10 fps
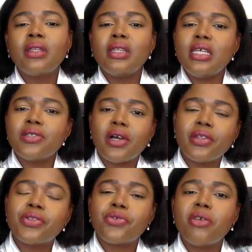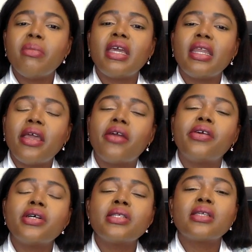These are the three main
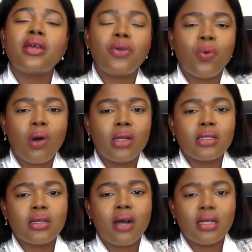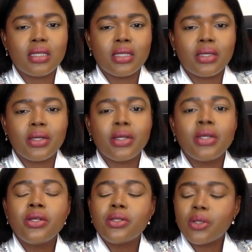areas that you want to consider:
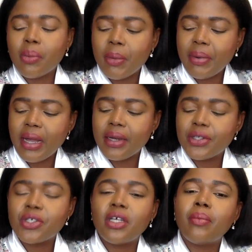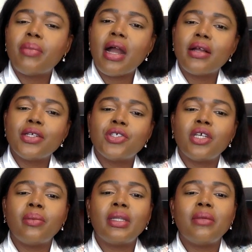sole proprietorship,
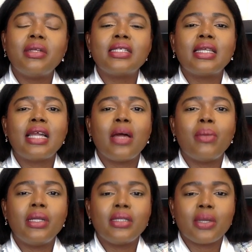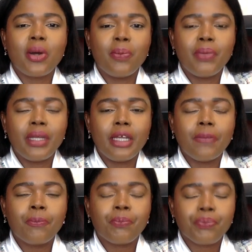partnership, limited liability company.
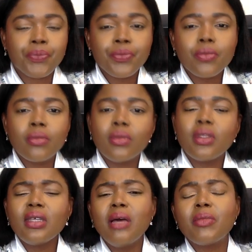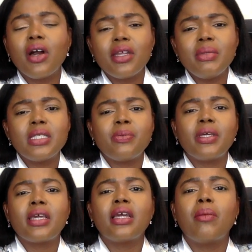I'm going to be
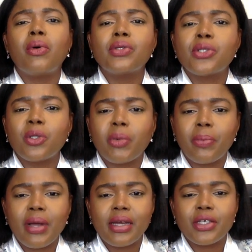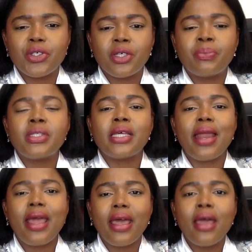speaking about sole proprietorship
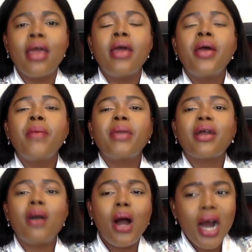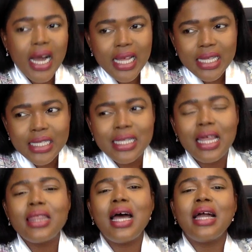today because
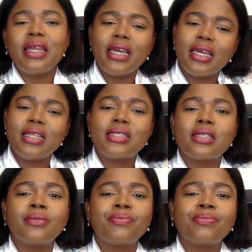that is,